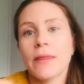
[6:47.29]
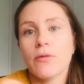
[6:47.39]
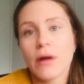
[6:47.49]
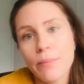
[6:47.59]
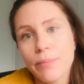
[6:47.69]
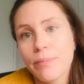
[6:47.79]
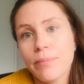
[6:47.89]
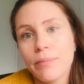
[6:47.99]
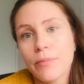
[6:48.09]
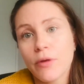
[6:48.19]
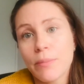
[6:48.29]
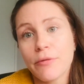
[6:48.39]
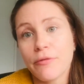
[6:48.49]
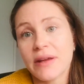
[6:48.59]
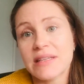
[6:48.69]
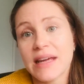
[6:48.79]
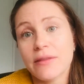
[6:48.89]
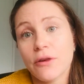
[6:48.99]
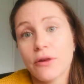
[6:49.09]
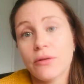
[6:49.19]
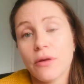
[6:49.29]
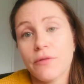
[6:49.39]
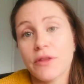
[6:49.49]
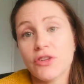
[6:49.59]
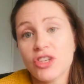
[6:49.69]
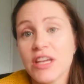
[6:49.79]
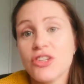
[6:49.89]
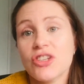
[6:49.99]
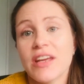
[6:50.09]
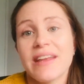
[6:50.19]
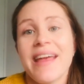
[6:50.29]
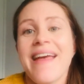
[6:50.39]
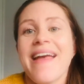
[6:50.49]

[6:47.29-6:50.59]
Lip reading: grab the free download of the cheat sheet,